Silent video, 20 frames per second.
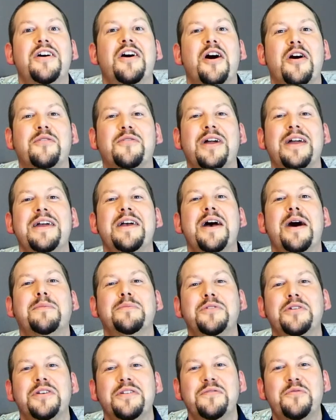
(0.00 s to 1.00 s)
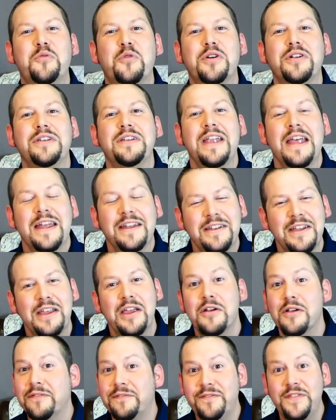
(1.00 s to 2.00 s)
All right, I'm looking forward to
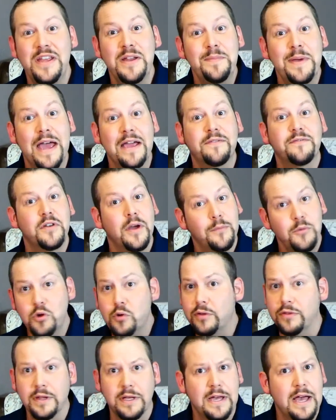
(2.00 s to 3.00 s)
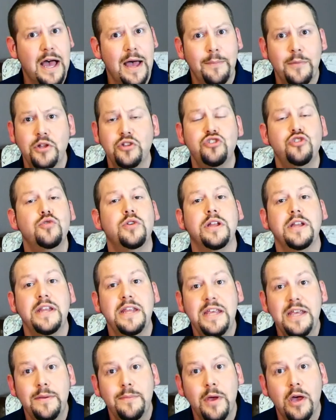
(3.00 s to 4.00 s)
hearing feedback from you in the comments. You can
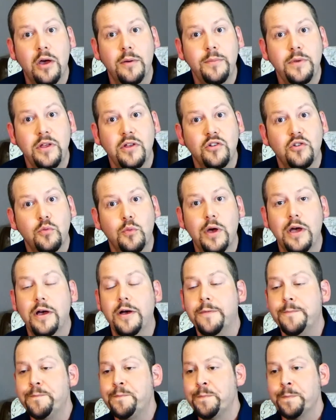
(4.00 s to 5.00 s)
email me as well.